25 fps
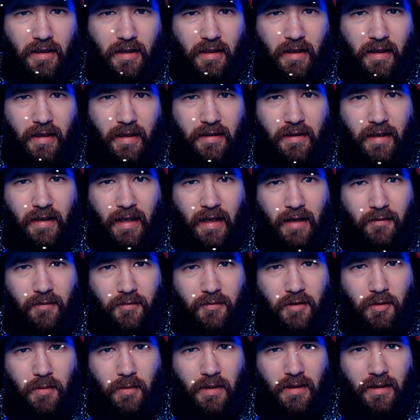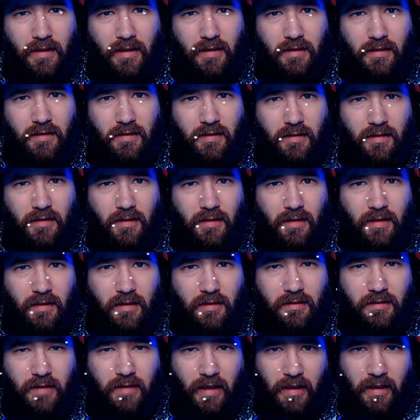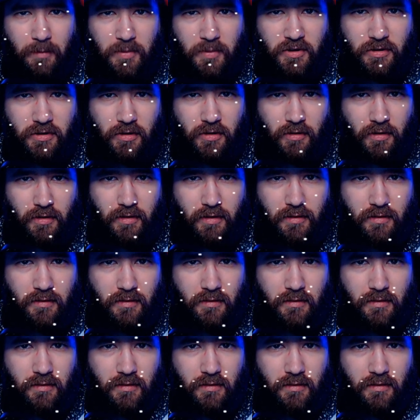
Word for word: and then after you hit it, the hype is gone.